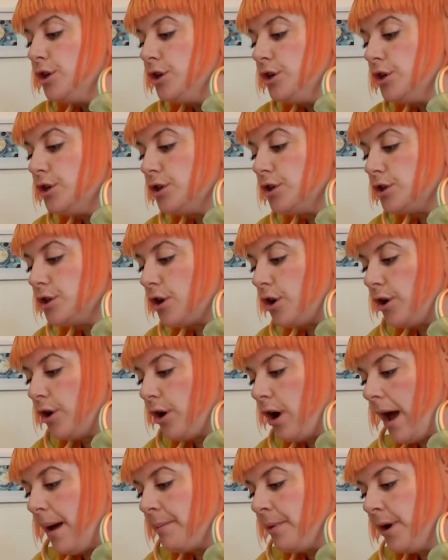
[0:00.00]

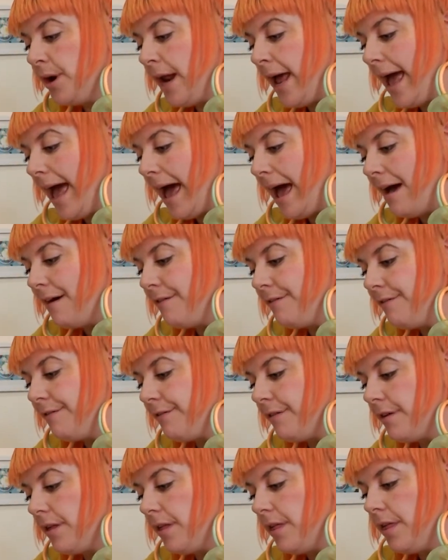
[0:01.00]
So I'm going to have
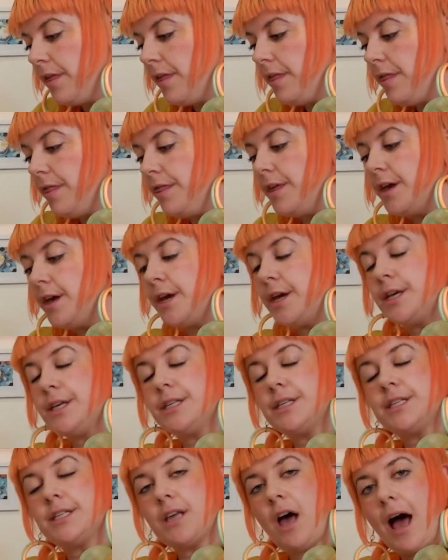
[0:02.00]
the
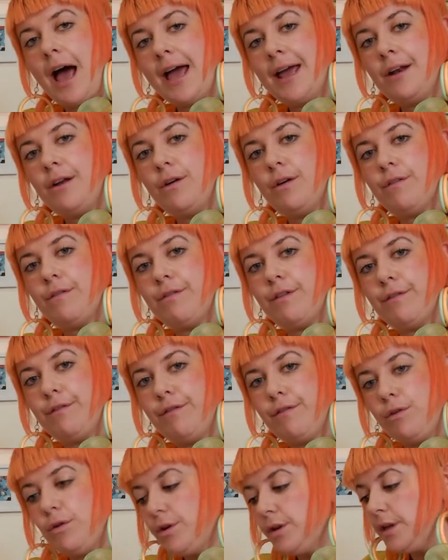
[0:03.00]
side of the
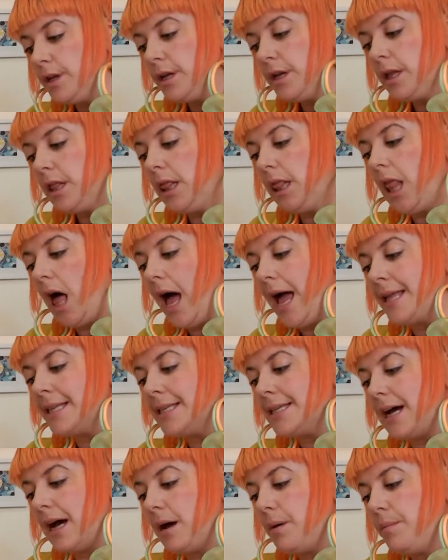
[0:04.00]
foot
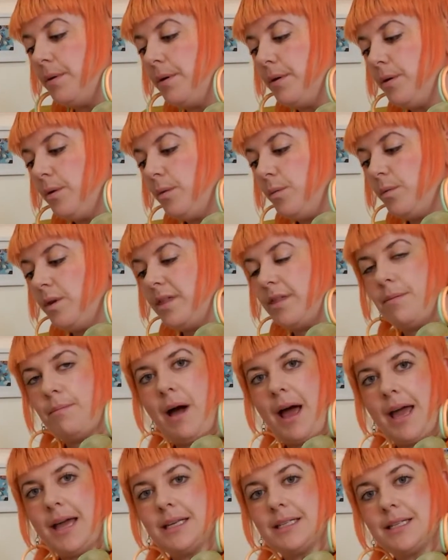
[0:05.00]
lined up with
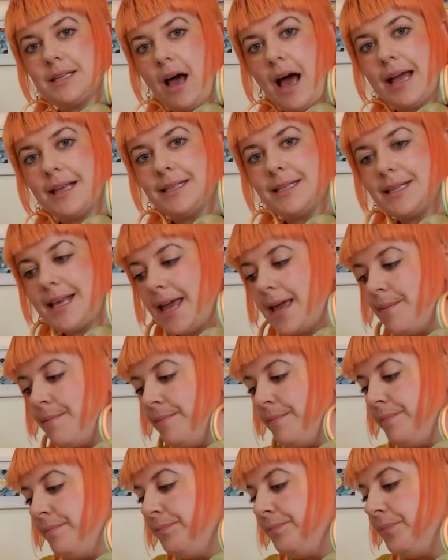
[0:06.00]
my side seam.
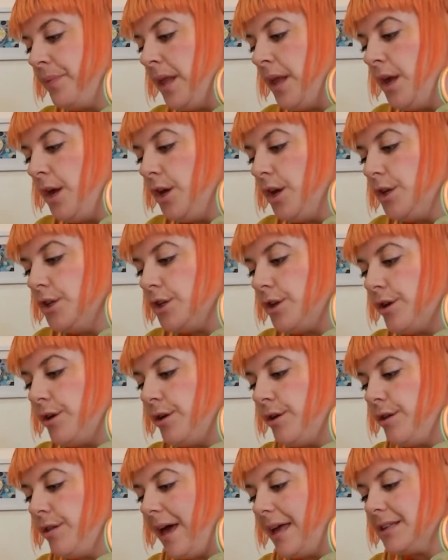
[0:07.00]

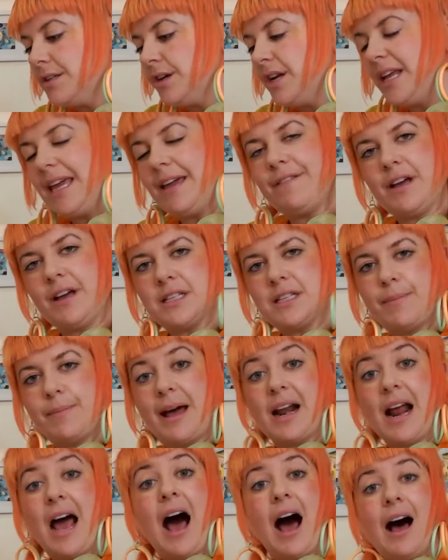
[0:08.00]
So that's going to give us
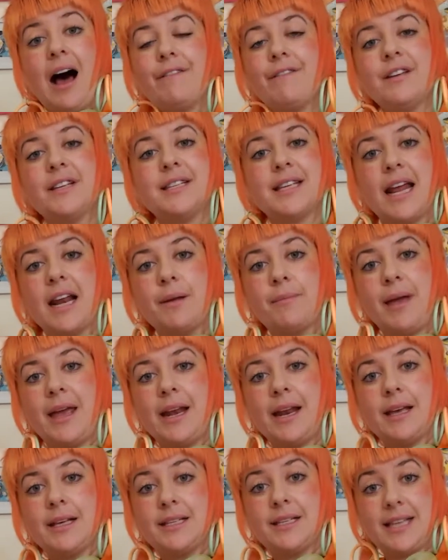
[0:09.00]
about a 1/2
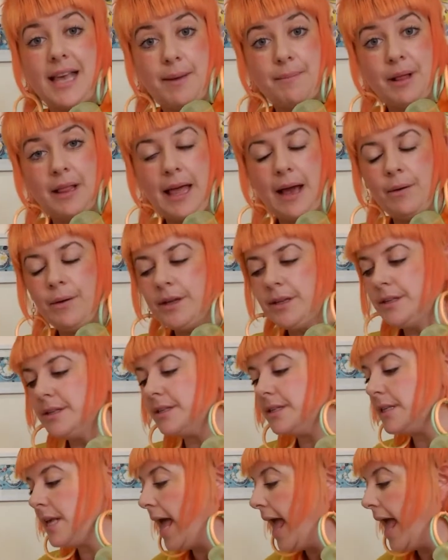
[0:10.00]
centimeter seam allowance.